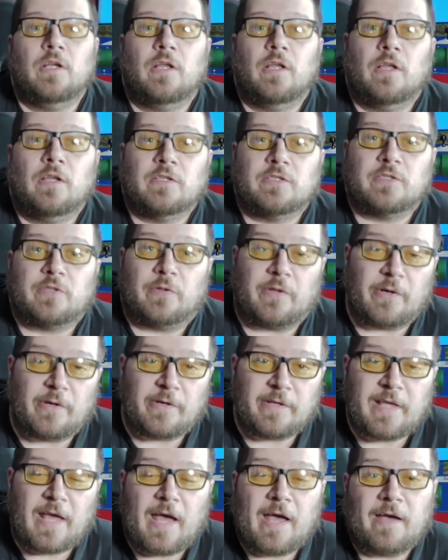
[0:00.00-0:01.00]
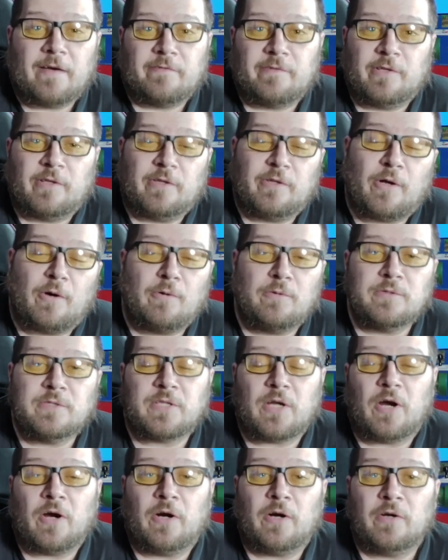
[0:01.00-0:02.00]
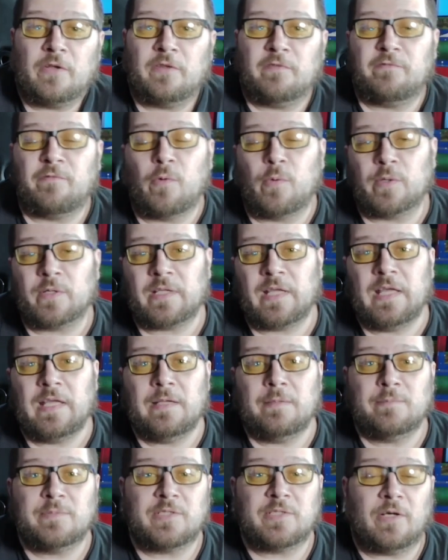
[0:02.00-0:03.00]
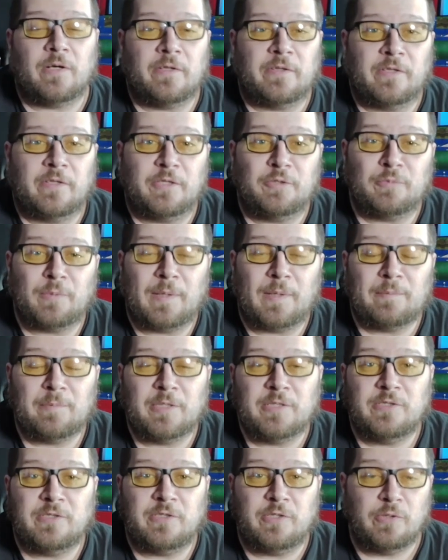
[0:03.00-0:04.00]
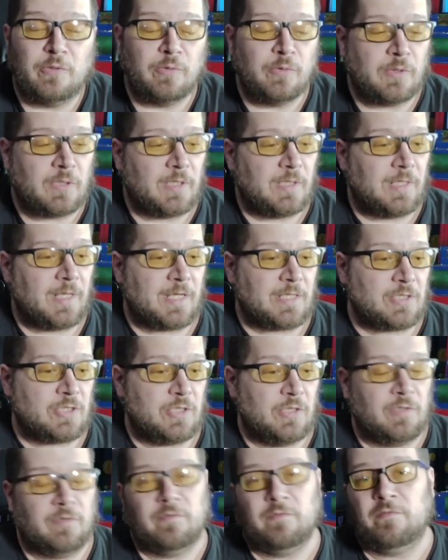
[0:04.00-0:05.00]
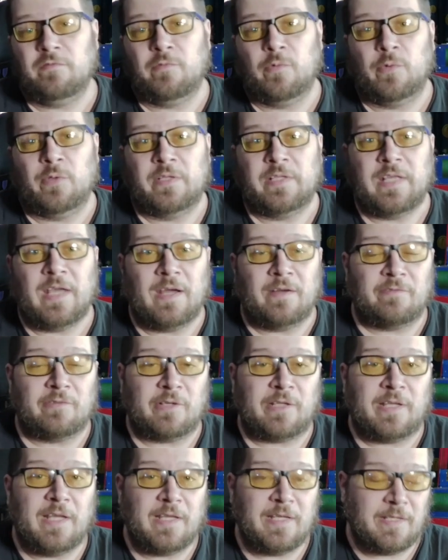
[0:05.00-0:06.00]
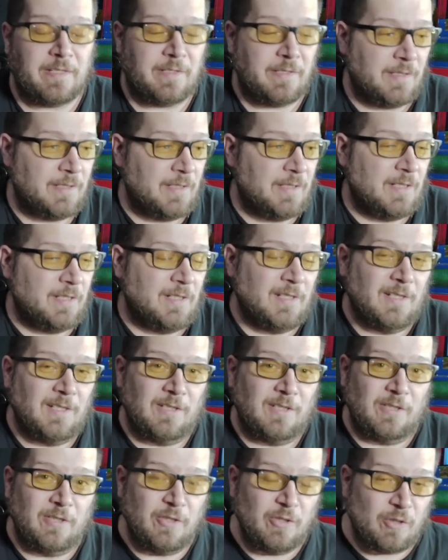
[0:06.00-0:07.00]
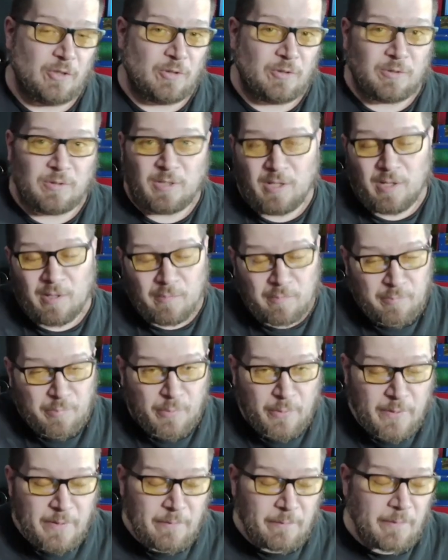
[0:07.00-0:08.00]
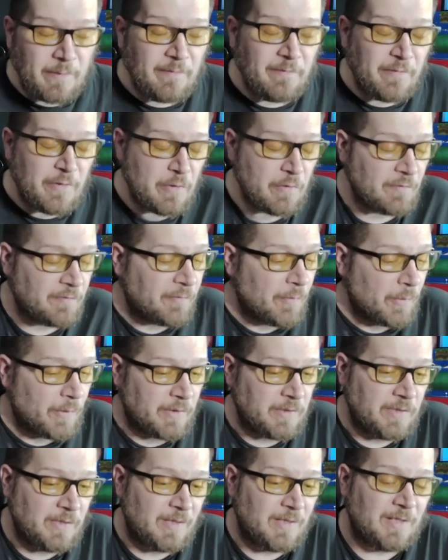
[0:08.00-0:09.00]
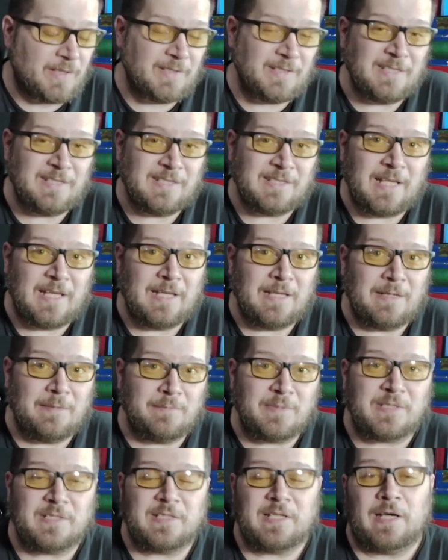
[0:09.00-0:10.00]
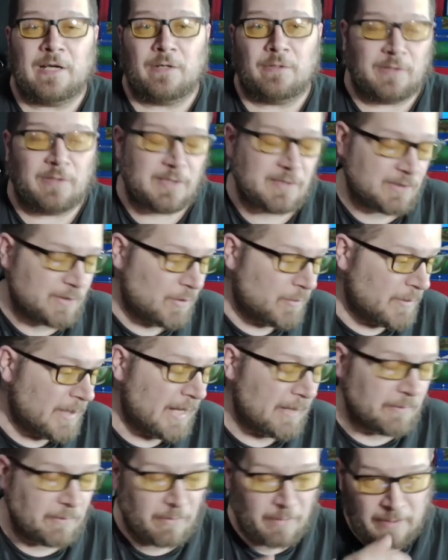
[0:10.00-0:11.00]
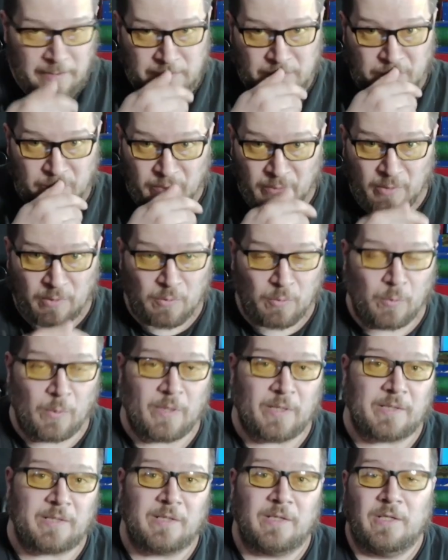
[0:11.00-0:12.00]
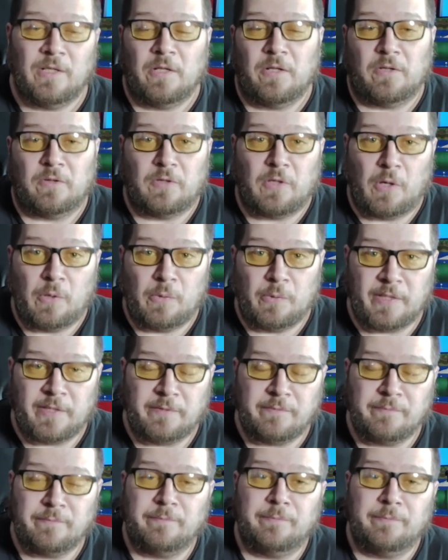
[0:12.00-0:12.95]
So there you have it. Those are the 4 games on the Gremlin 2 collection for the Evercade. Little pre-review for you on these games. Now let's go down the list real quick. Loaded,